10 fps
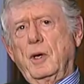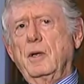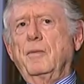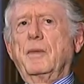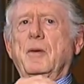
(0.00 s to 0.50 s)

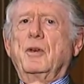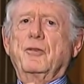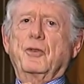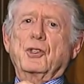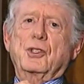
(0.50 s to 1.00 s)
Well, I mean,
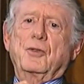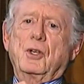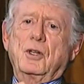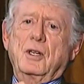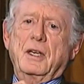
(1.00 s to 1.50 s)
first of
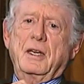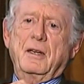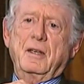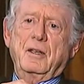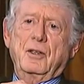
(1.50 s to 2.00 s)
all,
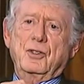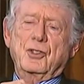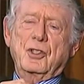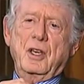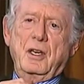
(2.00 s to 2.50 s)
it
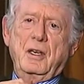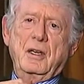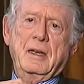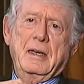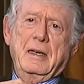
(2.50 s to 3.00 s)
is the
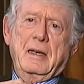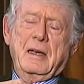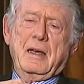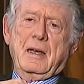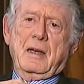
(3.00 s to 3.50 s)

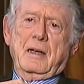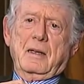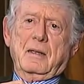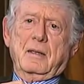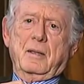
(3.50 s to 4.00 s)

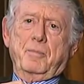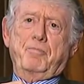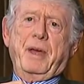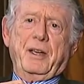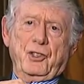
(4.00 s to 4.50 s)
the
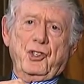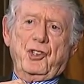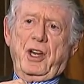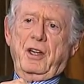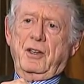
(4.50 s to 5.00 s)
biggest
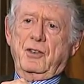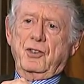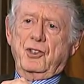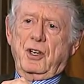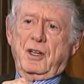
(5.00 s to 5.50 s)

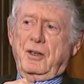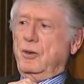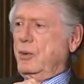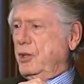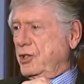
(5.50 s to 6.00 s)
change, I
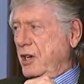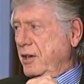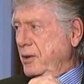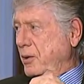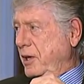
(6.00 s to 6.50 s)
always
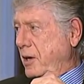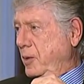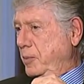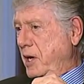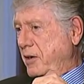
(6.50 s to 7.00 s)
argue, came
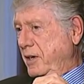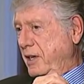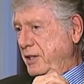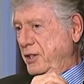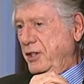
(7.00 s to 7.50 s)
about in
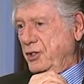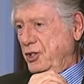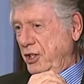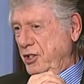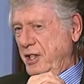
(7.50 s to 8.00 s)

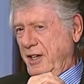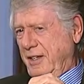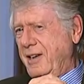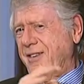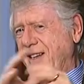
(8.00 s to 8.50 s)
1968.
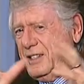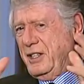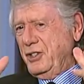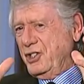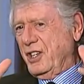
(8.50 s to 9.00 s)
Now,
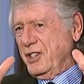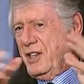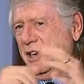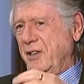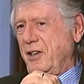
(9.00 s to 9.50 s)

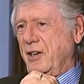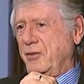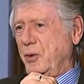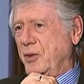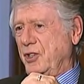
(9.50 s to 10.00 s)
1968, you
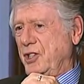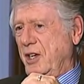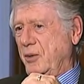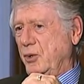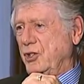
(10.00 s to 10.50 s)
have to
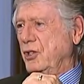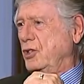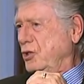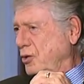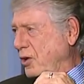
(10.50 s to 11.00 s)
understand, was an
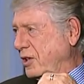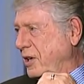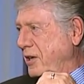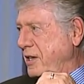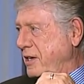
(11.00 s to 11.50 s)

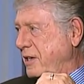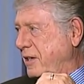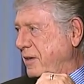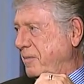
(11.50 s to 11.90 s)
extraordinary year.